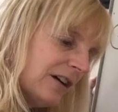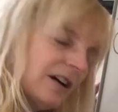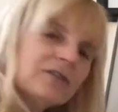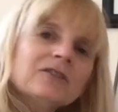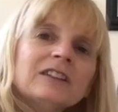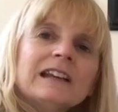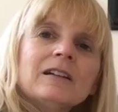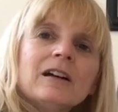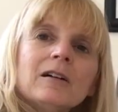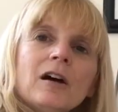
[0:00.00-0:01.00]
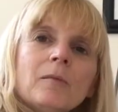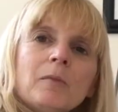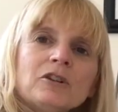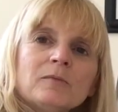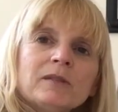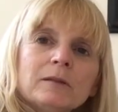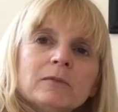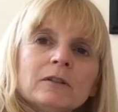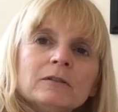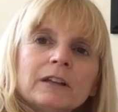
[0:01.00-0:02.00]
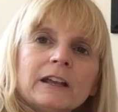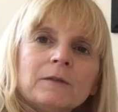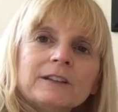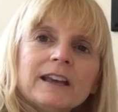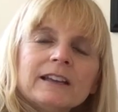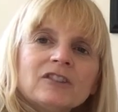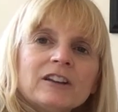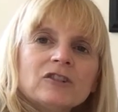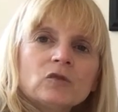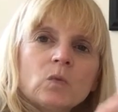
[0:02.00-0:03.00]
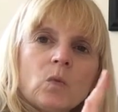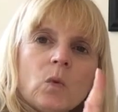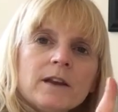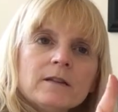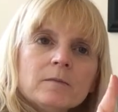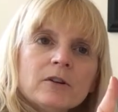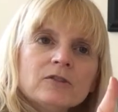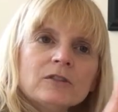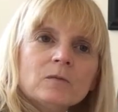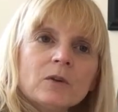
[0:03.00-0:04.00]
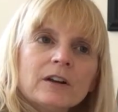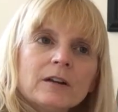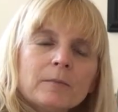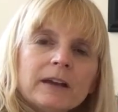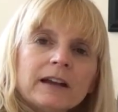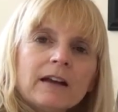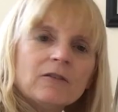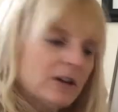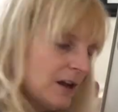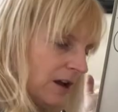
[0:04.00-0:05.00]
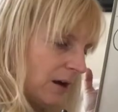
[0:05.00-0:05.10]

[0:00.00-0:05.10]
a bunch of people? Like instead of just one person, we're gonna pick out a